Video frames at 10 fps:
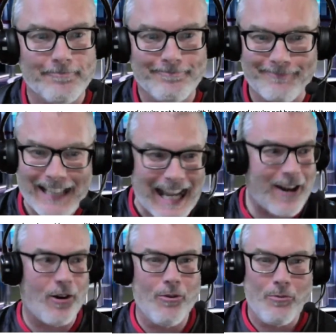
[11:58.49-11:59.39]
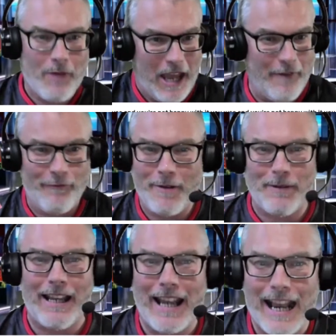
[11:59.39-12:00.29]
Now, every
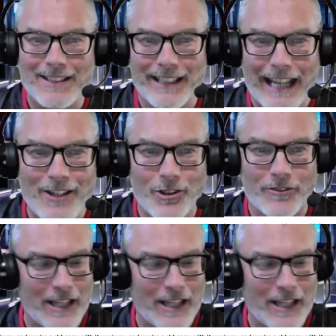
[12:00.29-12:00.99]
player has an agent.